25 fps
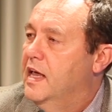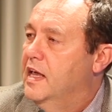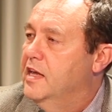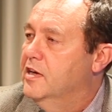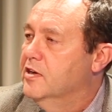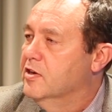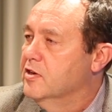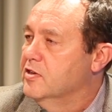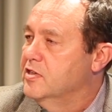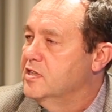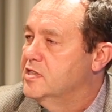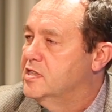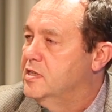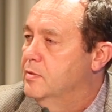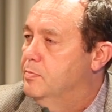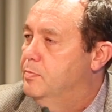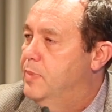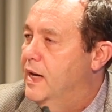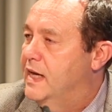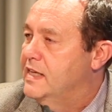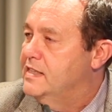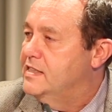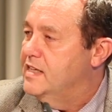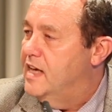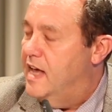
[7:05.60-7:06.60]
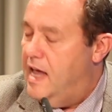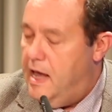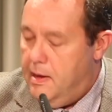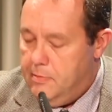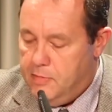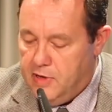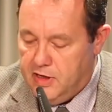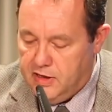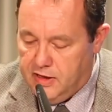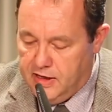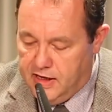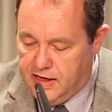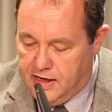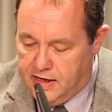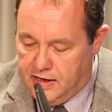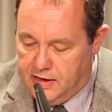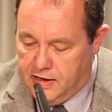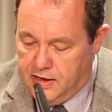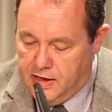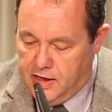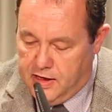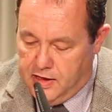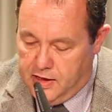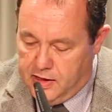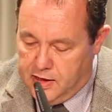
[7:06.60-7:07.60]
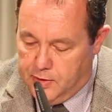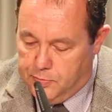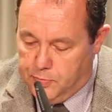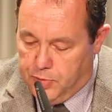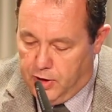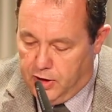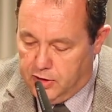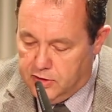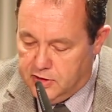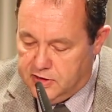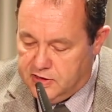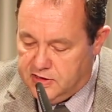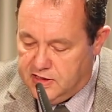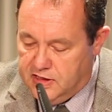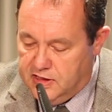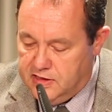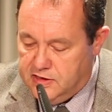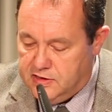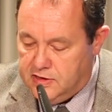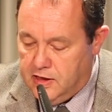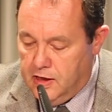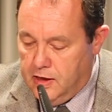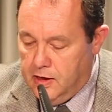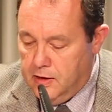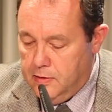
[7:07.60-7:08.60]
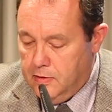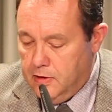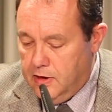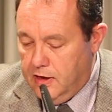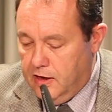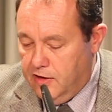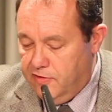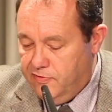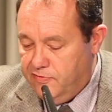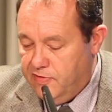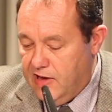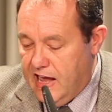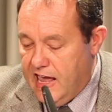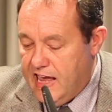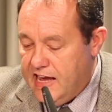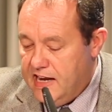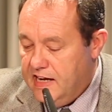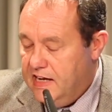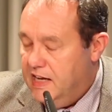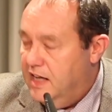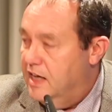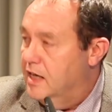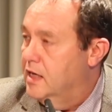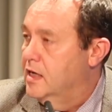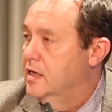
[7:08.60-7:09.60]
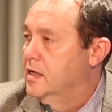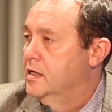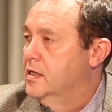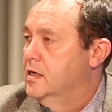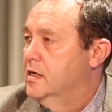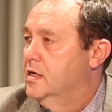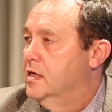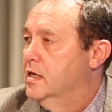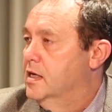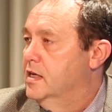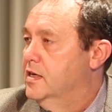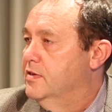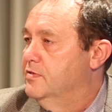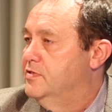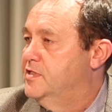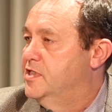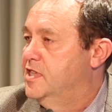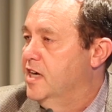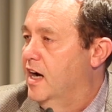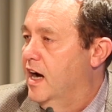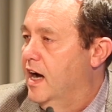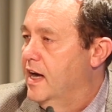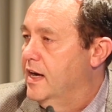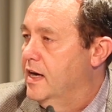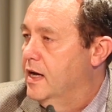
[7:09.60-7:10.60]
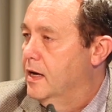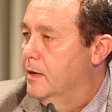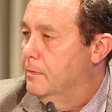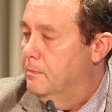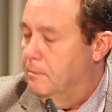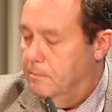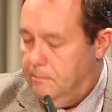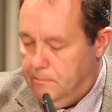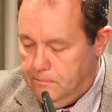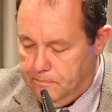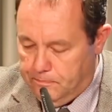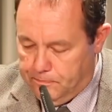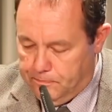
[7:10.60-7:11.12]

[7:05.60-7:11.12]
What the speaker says: in order to better emulate the policies of India and of China.